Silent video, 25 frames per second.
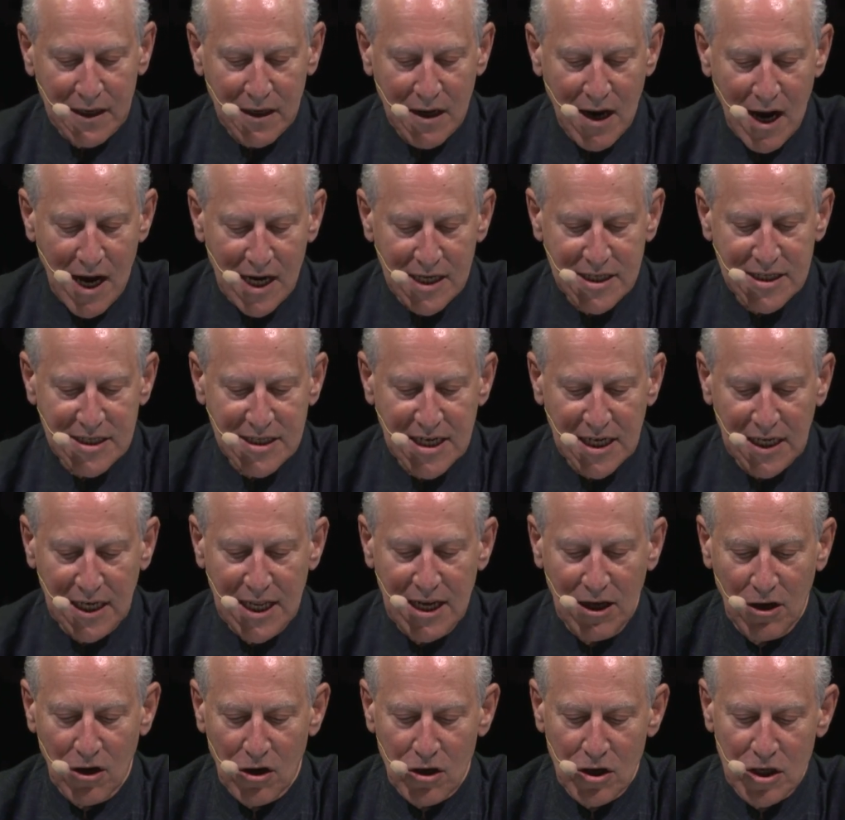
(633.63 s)
constantly
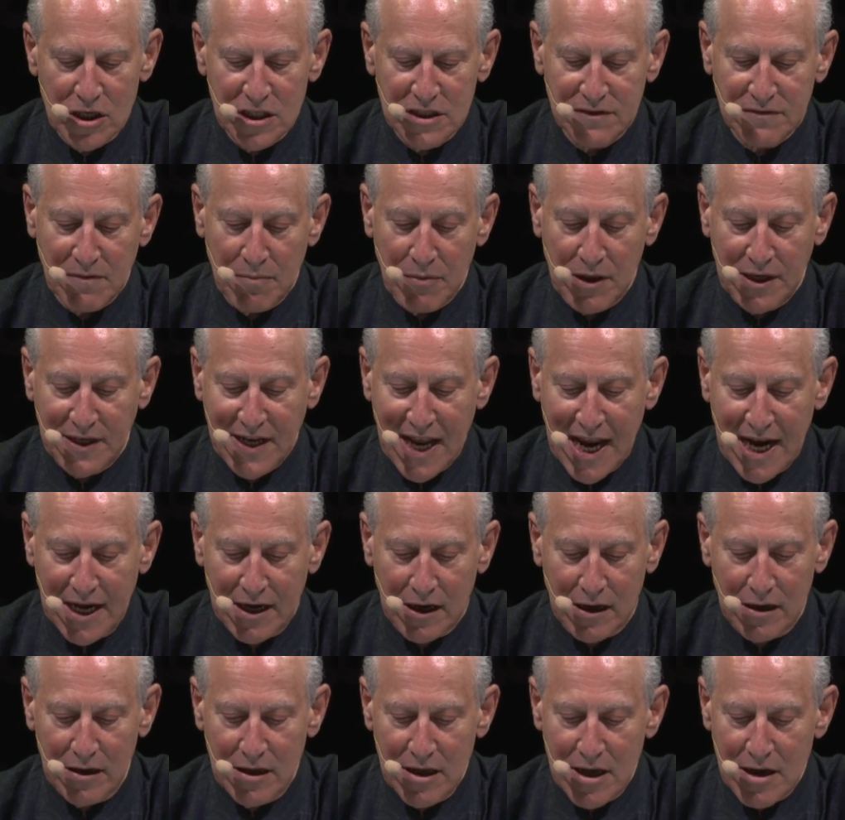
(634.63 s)
learns from the
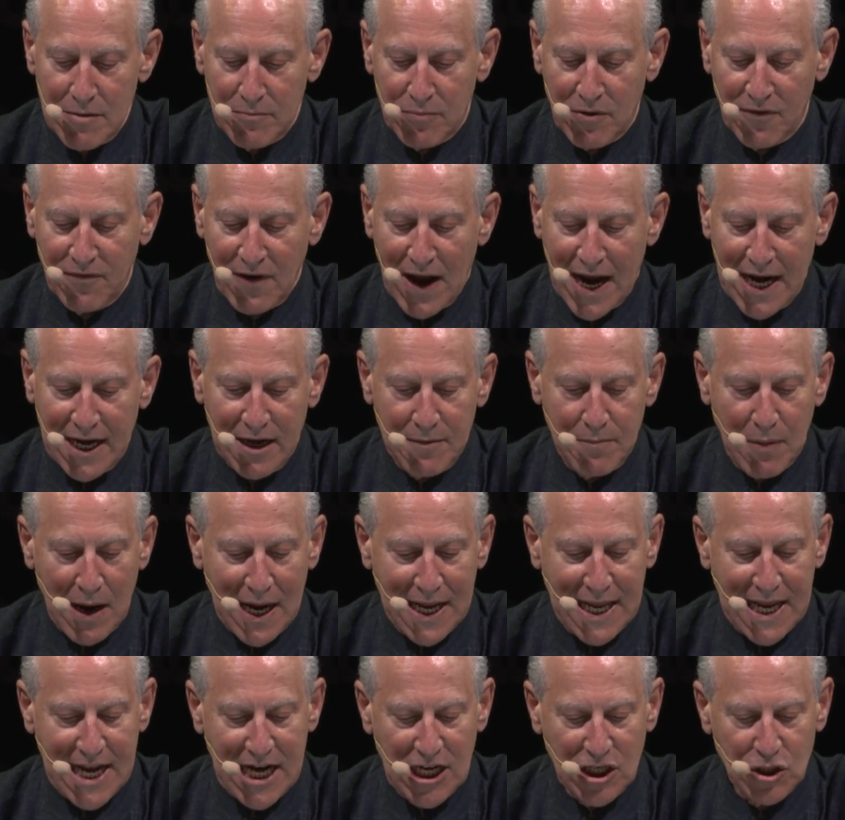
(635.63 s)
data provided by
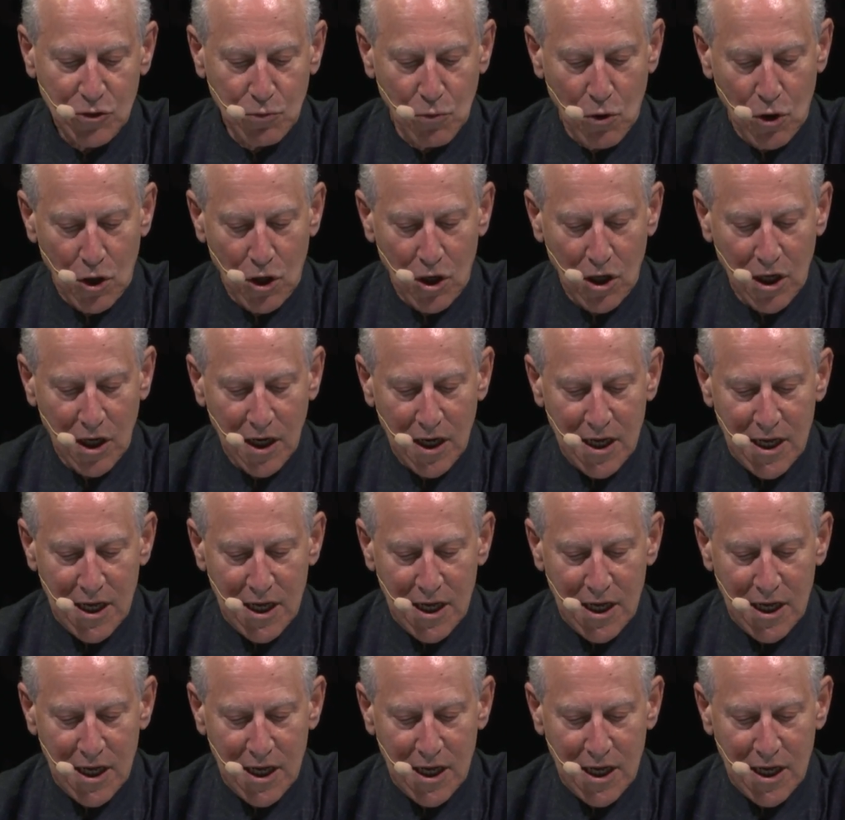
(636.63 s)
each work